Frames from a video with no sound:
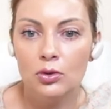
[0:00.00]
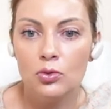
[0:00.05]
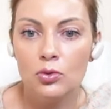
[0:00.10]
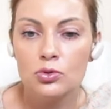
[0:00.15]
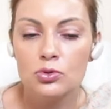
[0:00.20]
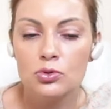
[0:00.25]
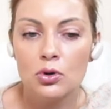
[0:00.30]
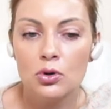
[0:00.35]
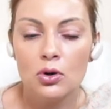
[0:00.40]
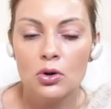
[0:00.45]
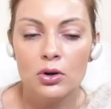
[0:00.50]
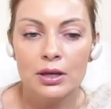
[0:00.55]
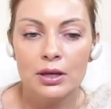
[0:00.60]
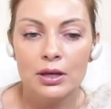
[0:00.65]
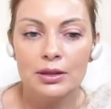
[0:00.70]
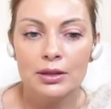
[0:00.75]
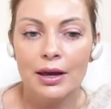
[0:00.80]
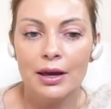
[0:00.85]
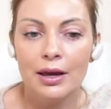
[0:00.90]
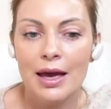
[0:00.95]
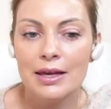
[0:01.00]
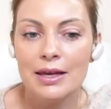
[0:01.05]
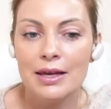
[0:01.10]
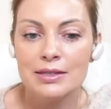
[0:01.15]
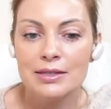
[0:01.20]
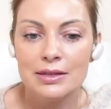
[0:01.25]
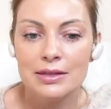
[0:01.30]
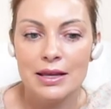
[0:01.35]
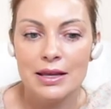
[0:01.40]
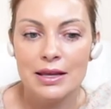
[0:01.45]
and also it
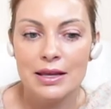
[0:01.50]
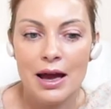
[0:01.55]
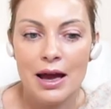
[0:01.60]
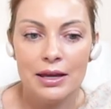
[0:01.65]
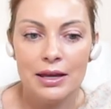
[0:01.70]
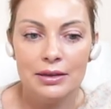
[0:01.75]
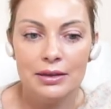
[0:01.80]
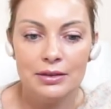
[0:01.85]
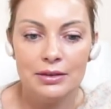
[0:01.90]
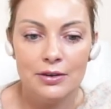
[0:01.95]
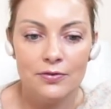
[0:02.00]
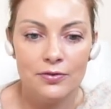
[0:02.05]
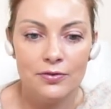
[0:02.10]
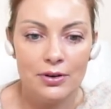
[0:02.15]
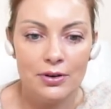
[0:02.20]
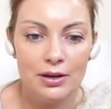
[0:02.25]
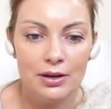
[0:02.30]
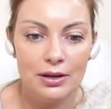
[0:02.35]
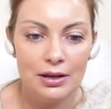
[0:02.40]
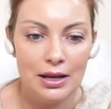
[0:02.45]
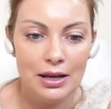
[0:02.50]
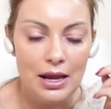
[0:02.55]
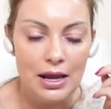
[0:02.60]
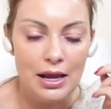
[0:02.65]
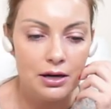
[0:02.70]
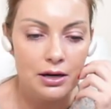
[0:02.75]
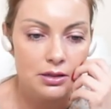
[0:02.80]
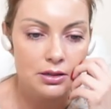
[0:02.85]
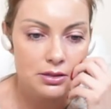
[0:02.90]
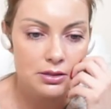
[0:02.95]
has nine different
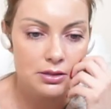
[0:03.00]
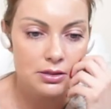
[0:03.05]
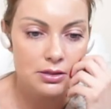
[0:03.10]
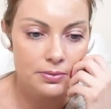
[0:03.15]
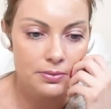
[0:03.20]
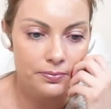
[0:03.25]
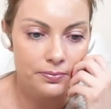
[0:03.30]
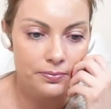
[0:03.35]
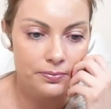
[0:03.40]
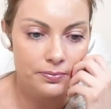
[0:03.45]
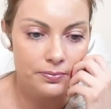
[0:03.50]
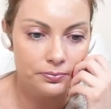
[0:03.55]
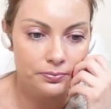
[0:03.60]
layers.